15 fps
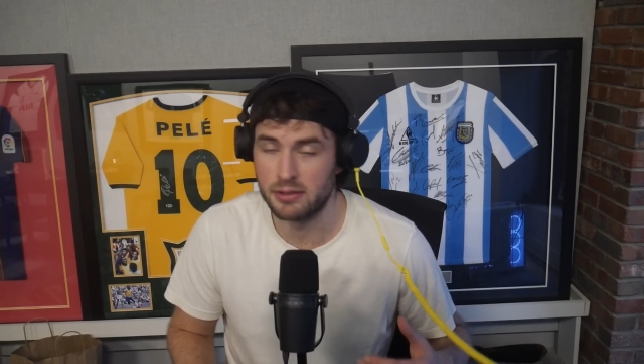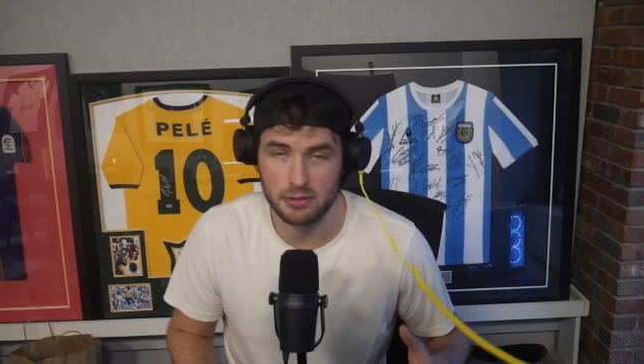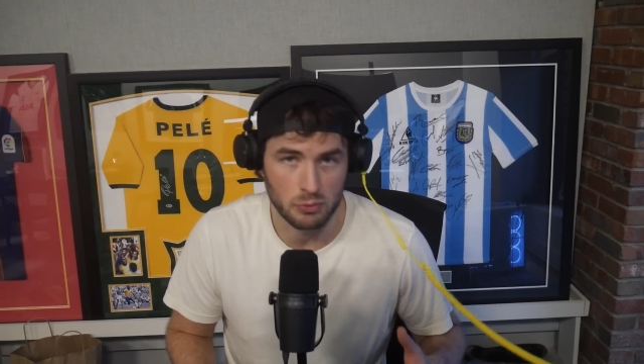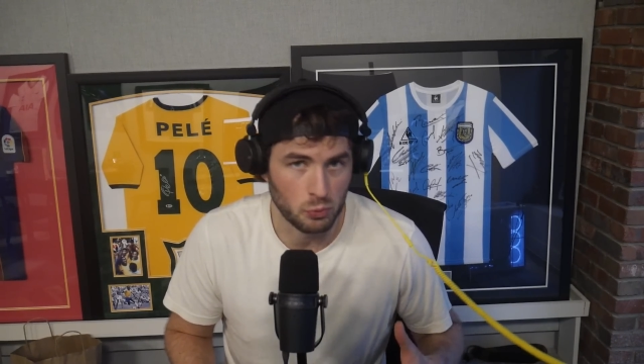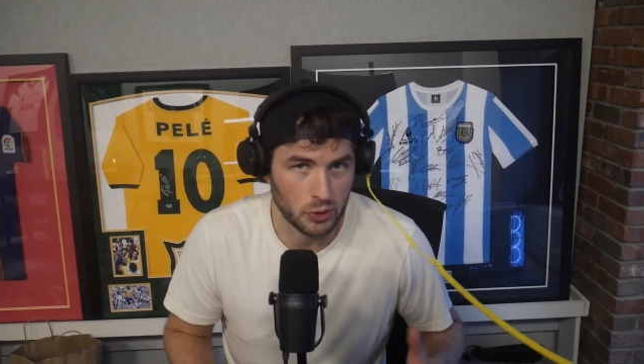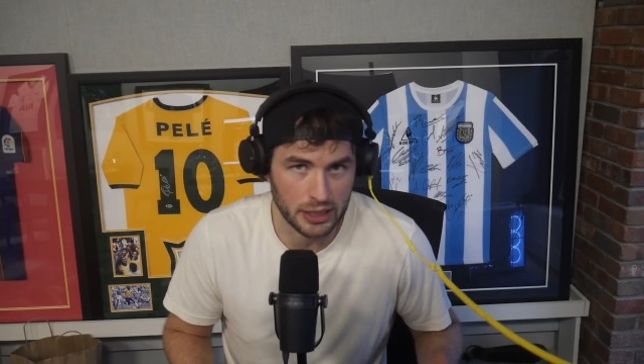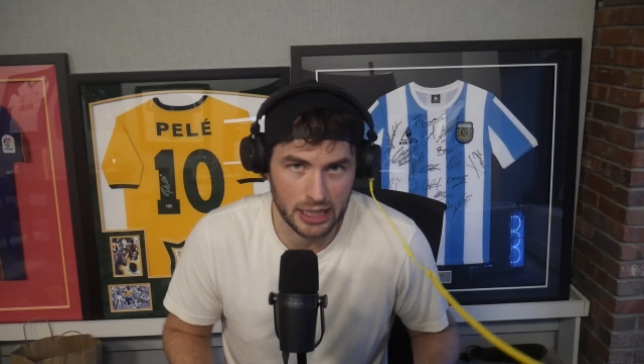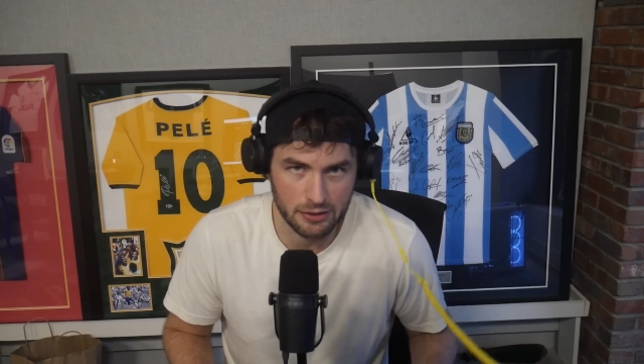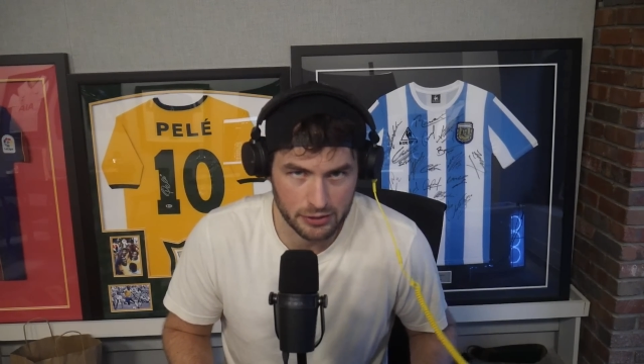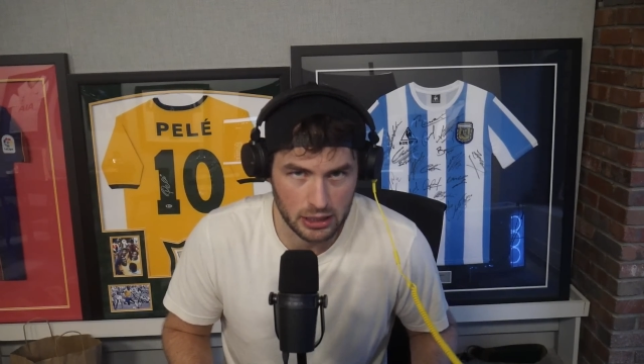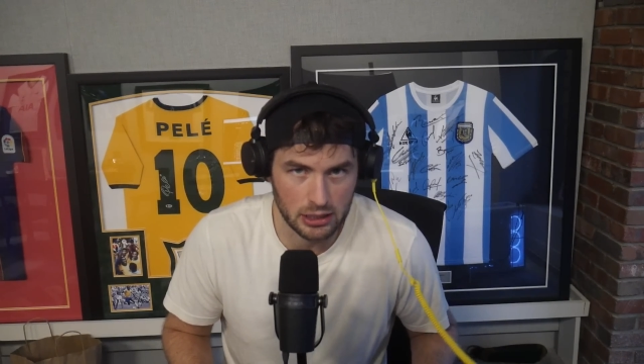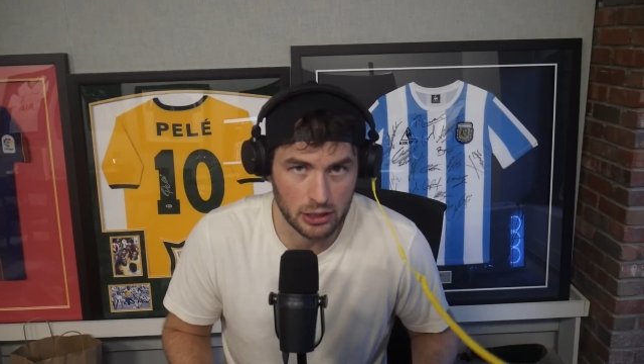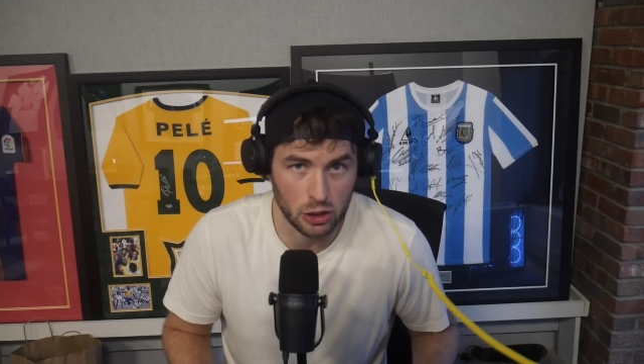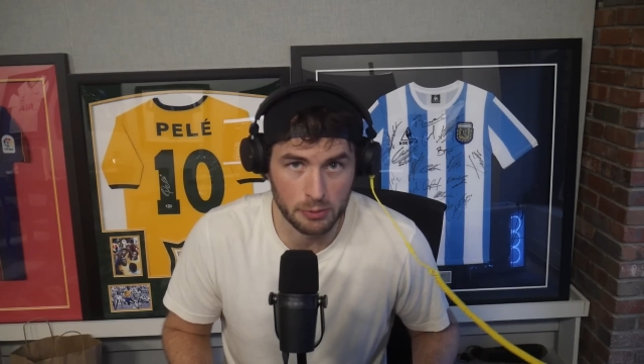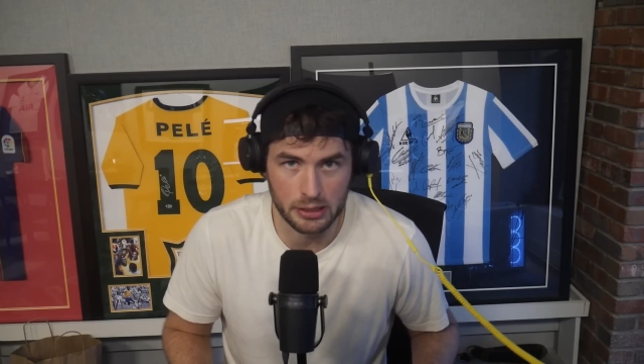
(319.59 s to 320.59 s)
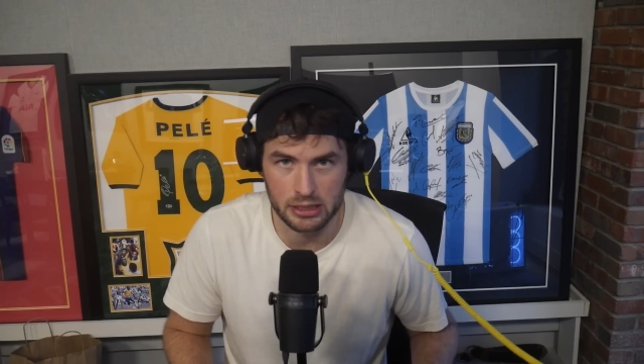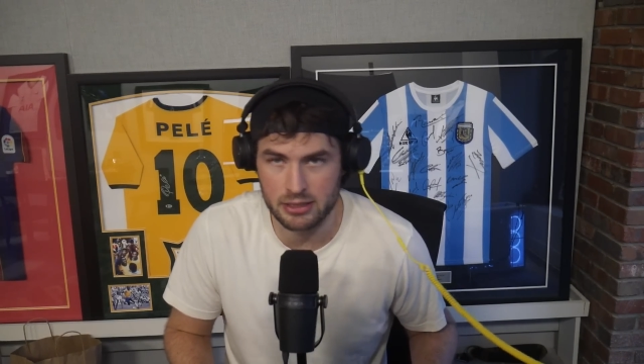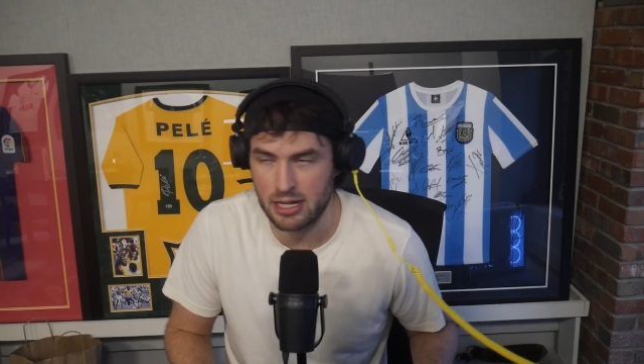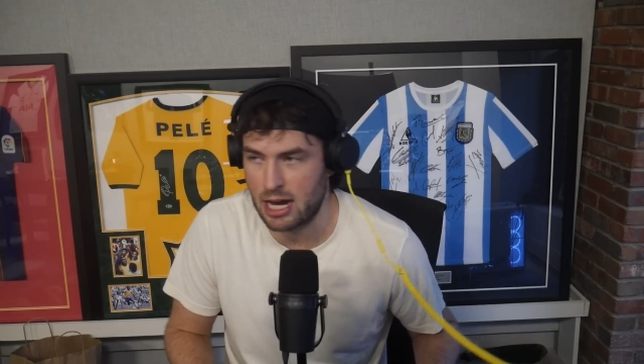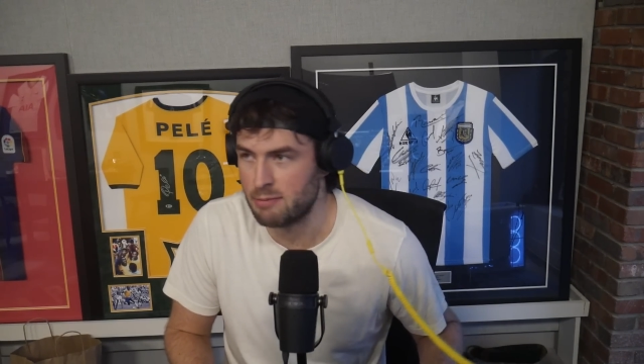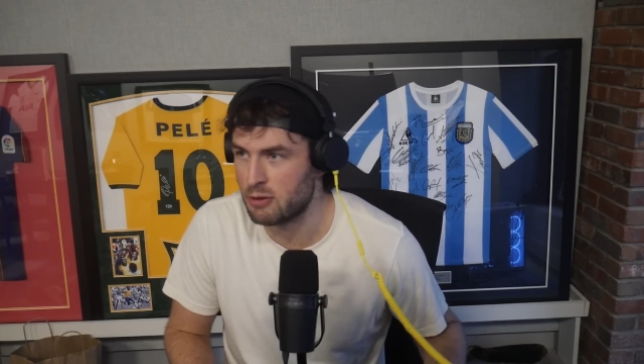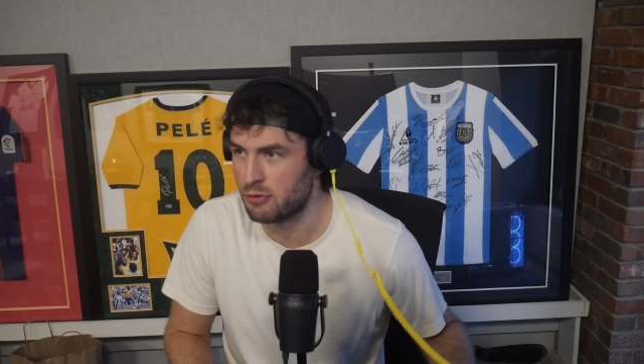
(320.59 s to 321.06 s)
were given a little bit of
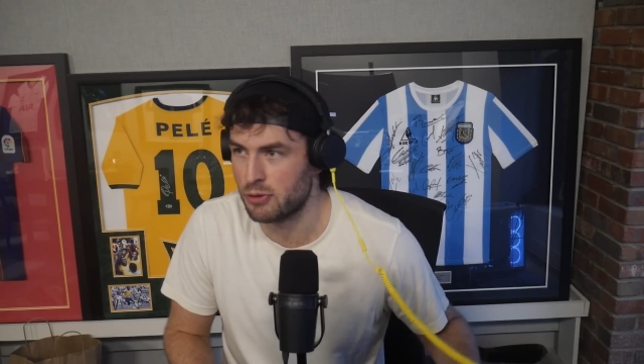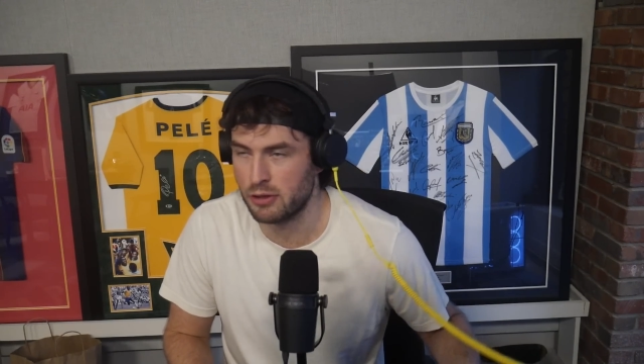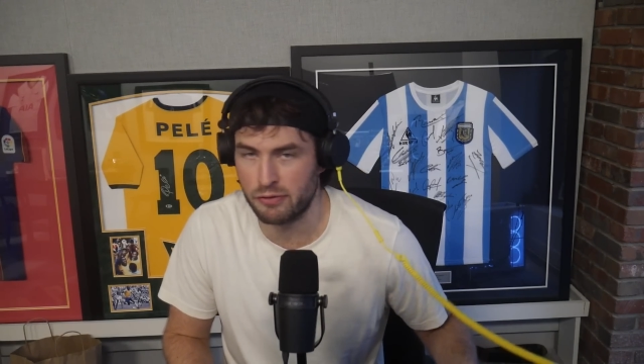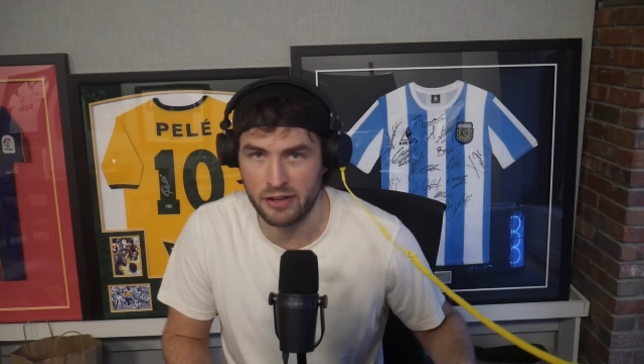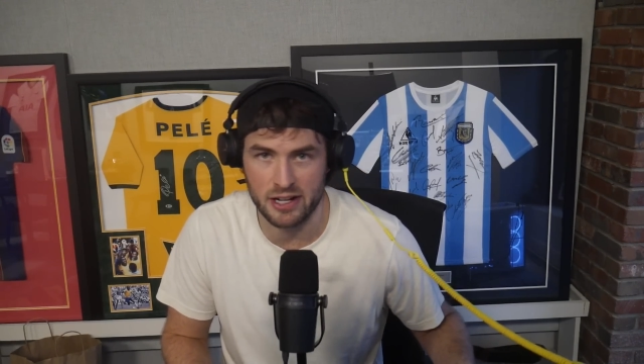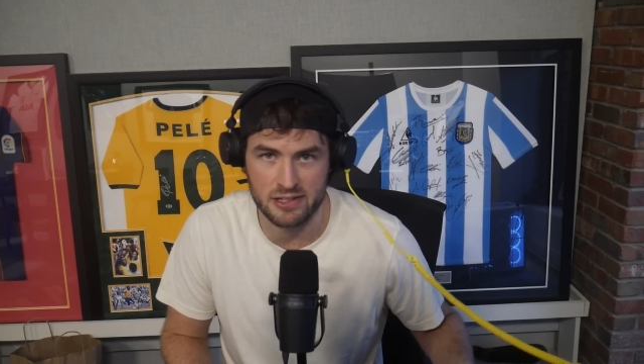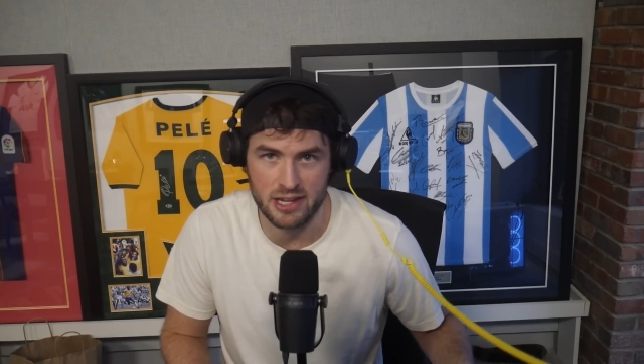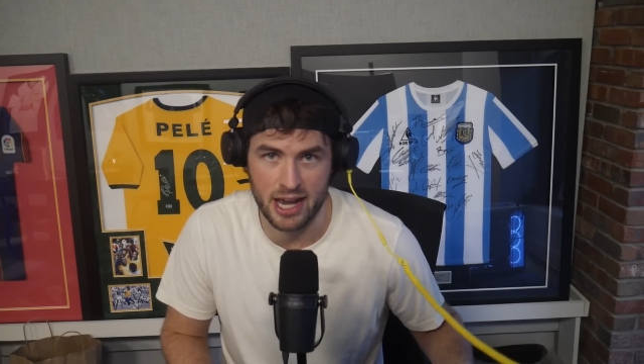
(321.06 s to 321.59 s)
time before the fans